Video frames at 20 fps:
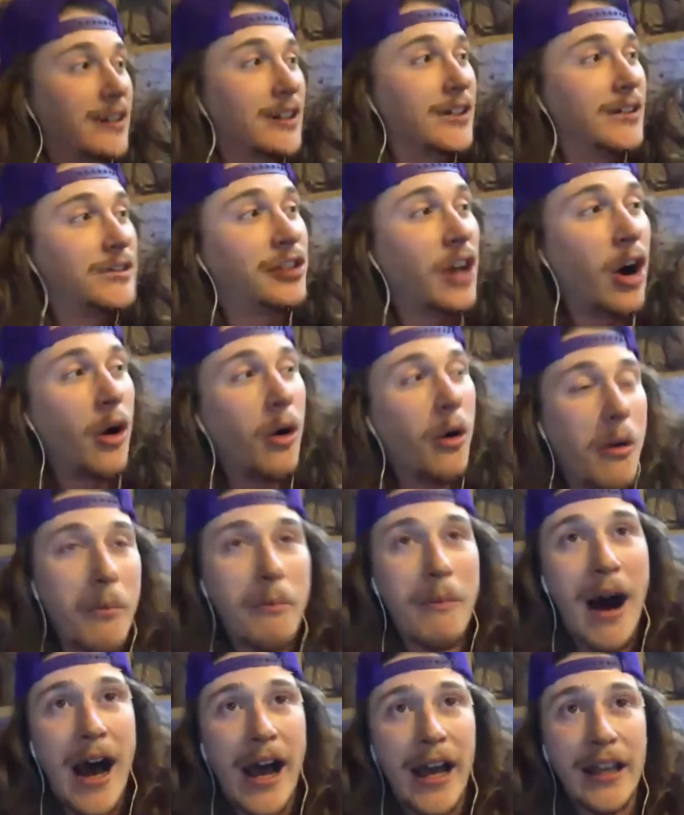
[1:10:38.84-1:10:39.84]
So
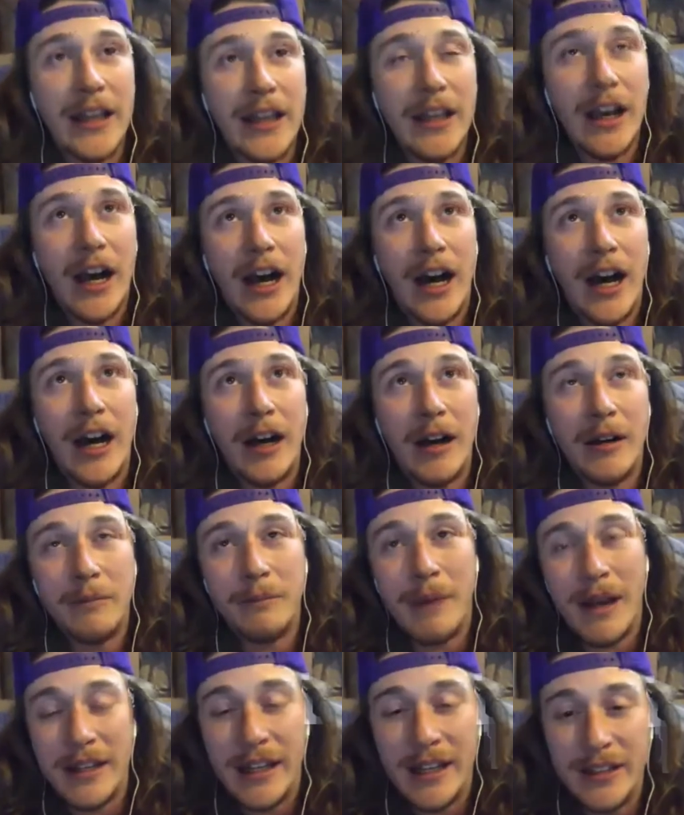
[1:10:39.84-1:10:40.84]
my
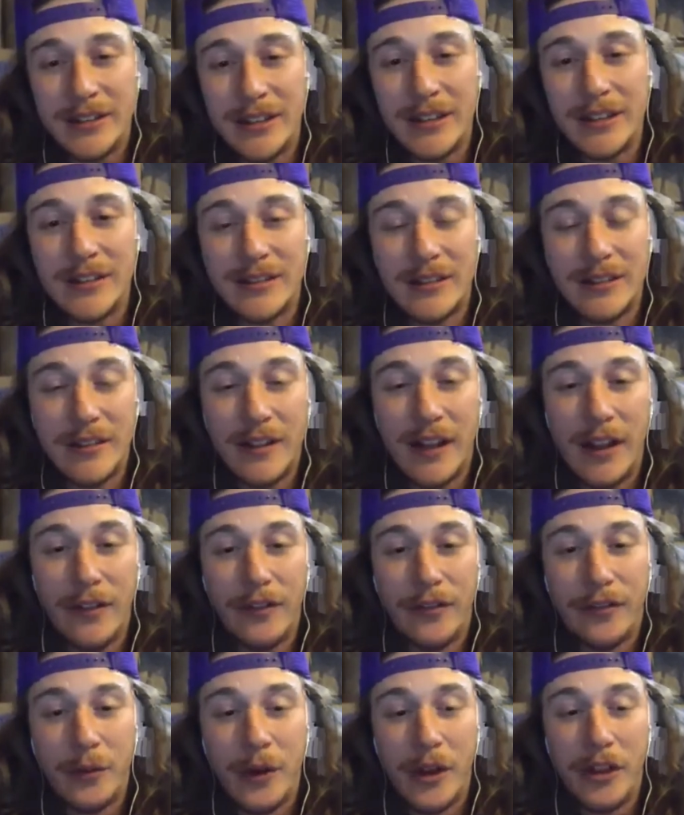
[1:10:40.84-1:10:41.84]
nieces live
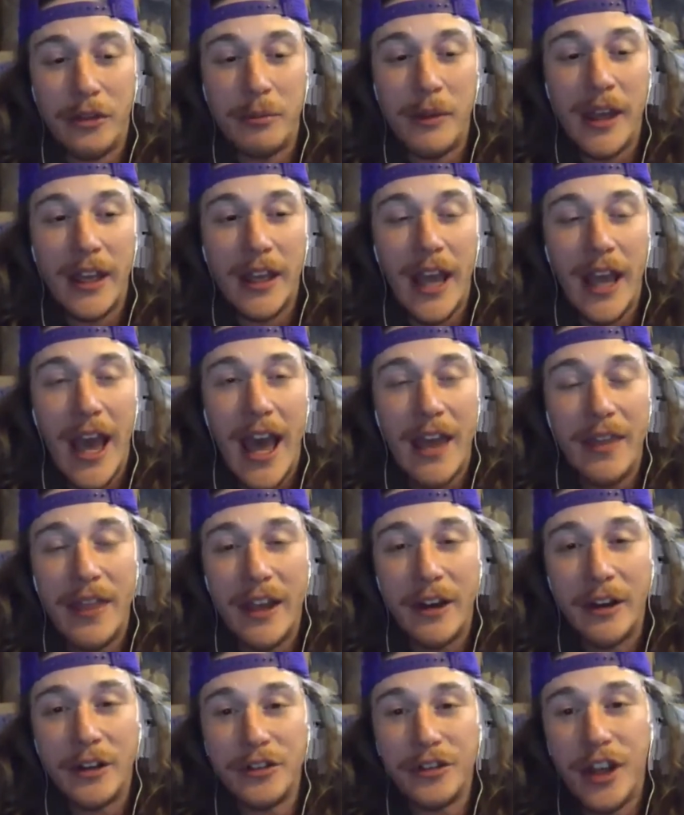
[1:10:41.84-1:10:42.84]
with me, and
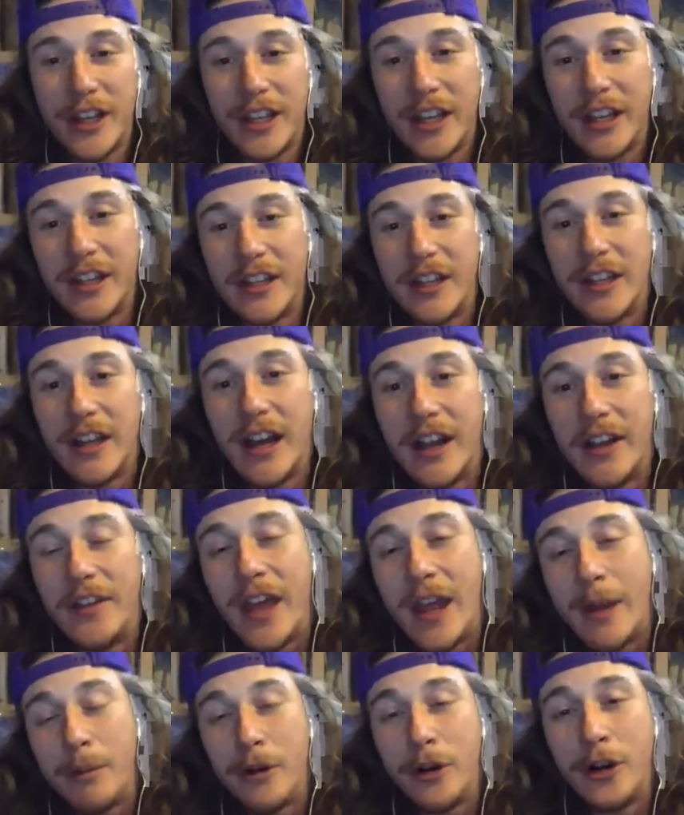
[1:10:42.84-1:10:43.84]
there's like a
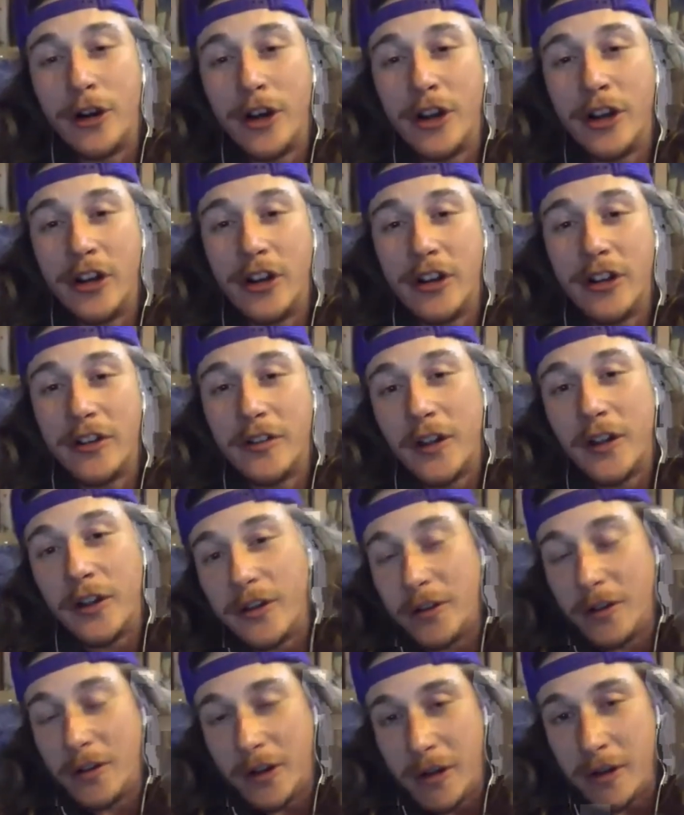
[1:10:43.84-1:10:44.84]
neighborhood
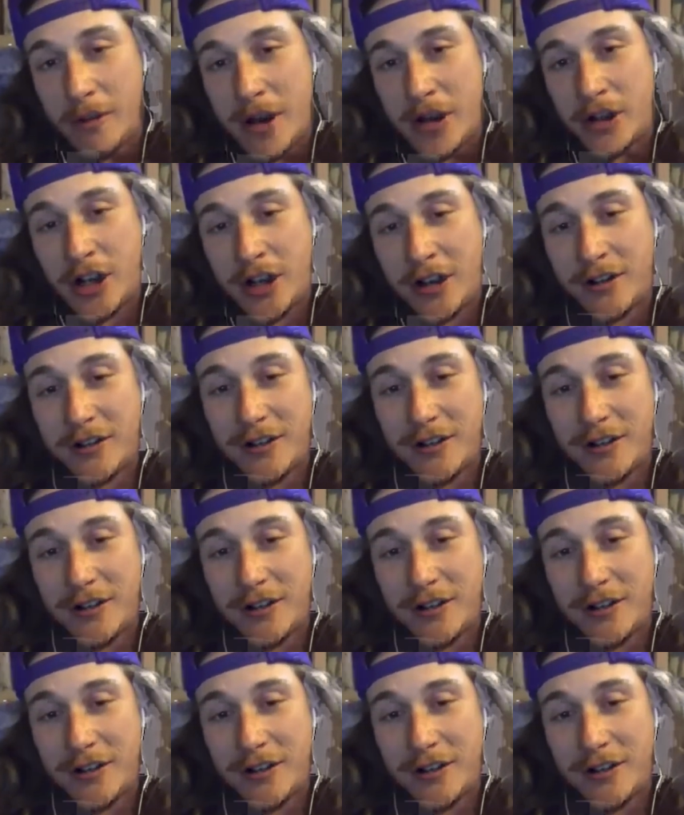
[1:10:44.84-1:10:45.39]
midget.